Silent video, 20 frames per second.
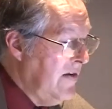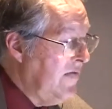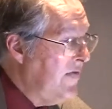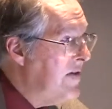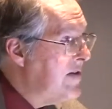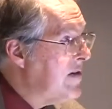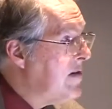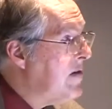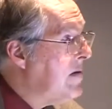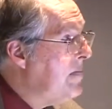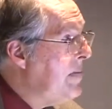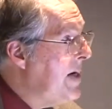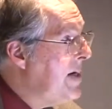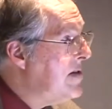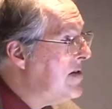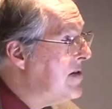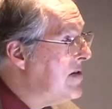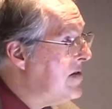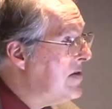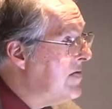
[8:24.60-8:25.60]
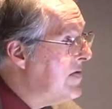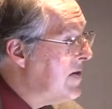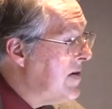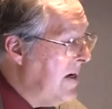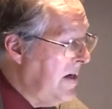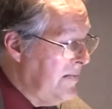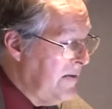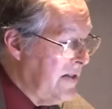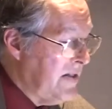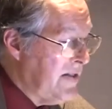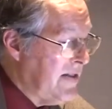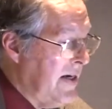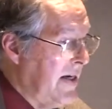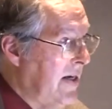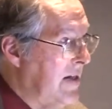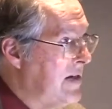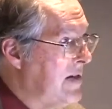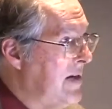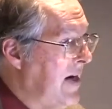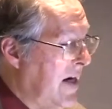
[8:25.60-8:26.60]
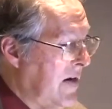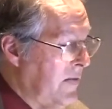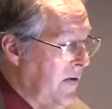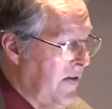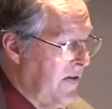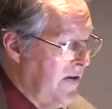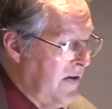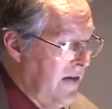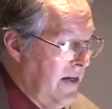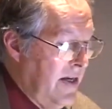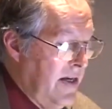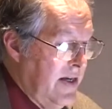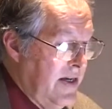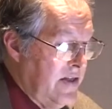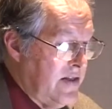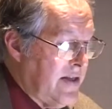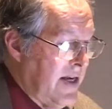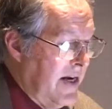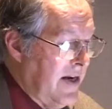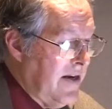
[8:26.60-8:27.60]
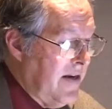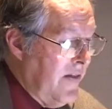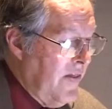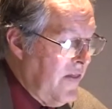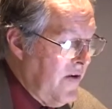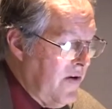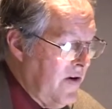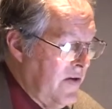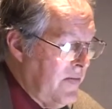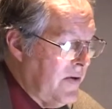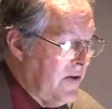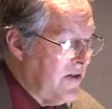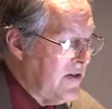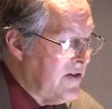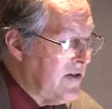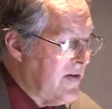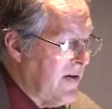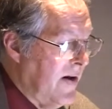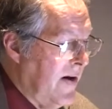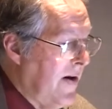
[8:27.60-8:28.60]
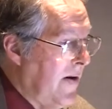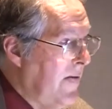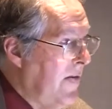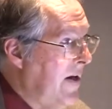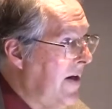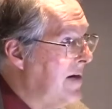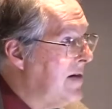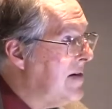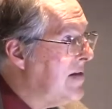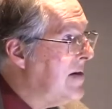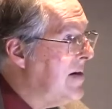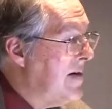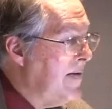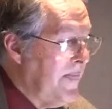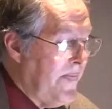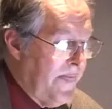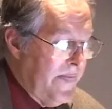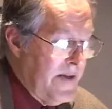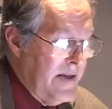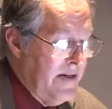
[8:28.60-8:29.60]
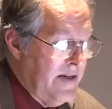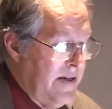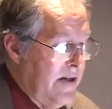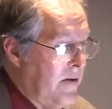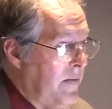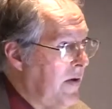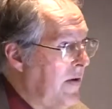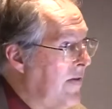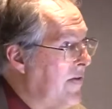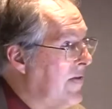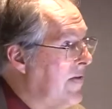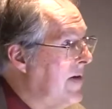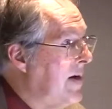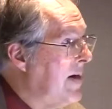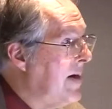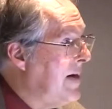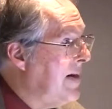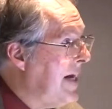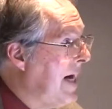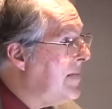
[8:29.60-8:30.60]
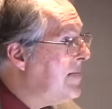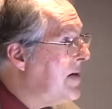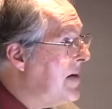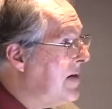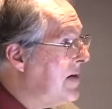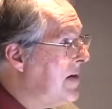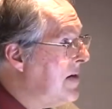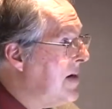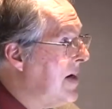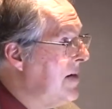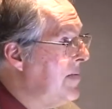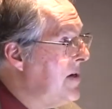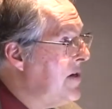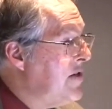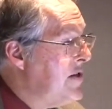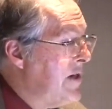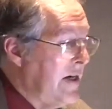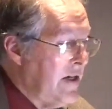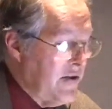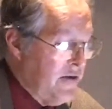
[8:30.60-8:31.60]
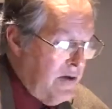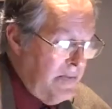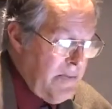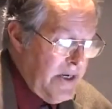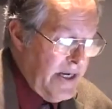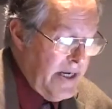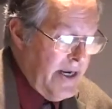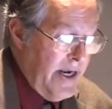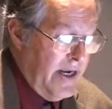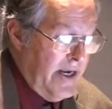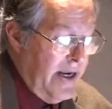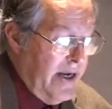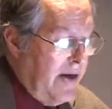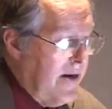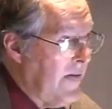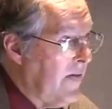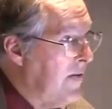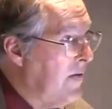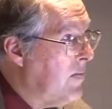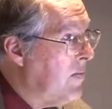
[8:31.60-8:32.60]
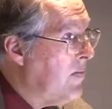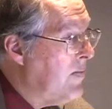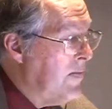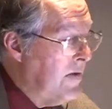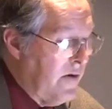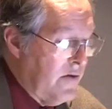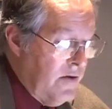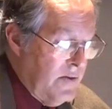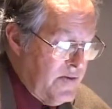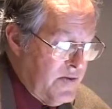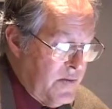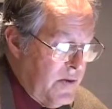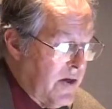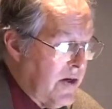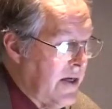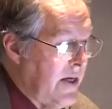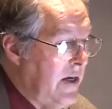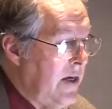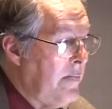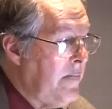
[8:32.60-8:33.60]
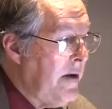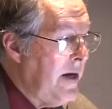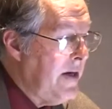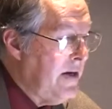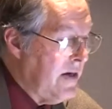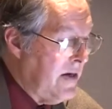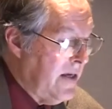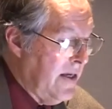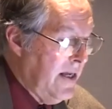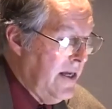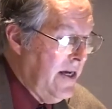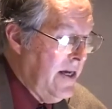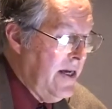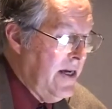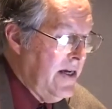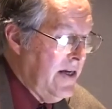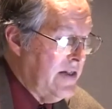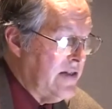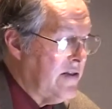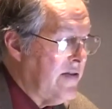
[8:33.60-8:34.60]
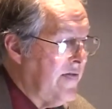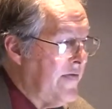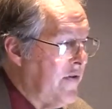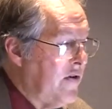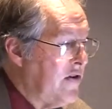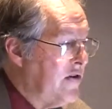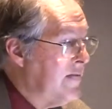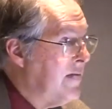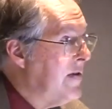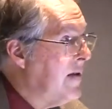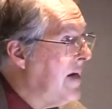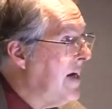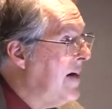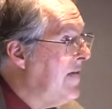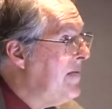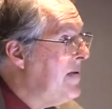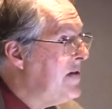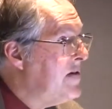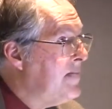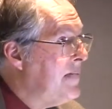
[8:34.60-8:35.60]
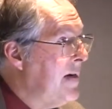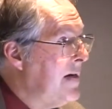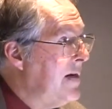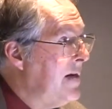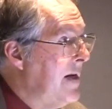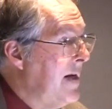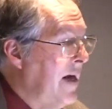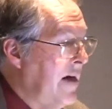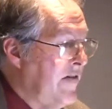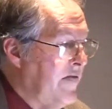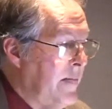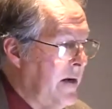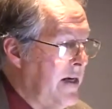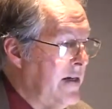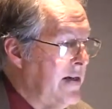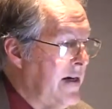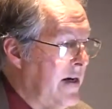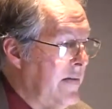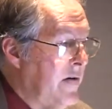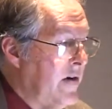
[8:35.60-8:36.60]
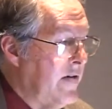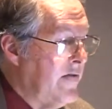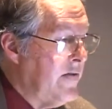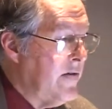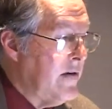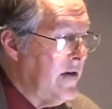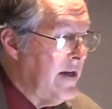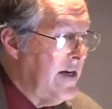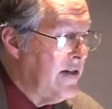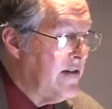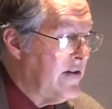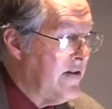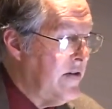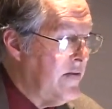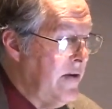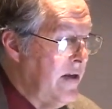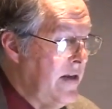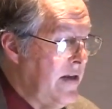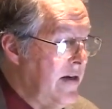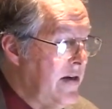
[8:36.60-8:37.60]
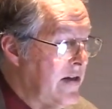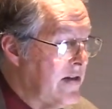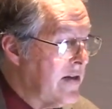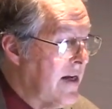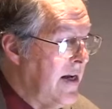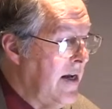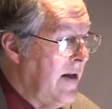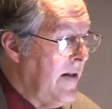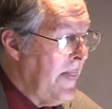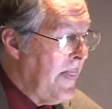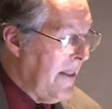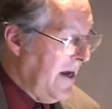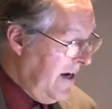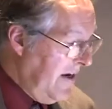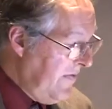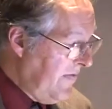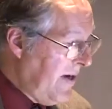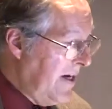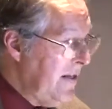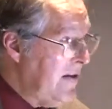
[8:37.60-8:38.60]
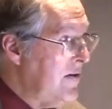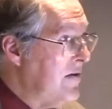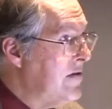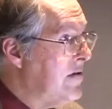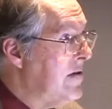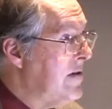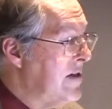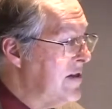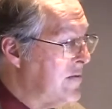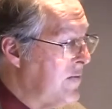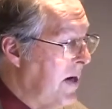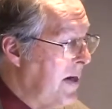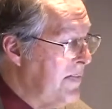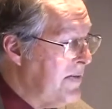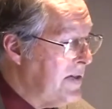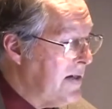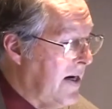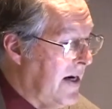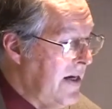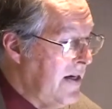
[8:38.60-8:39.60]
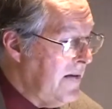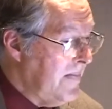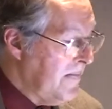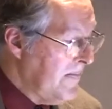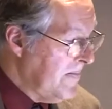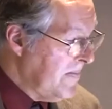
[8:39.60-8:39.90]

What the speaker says: physical basis of climate science, not with the second and third ones that deal with adapting to climate change or mitigating it. The groups work independently. It's the first one that I've been spending half my time on for the last 3 years. I invite you to this website.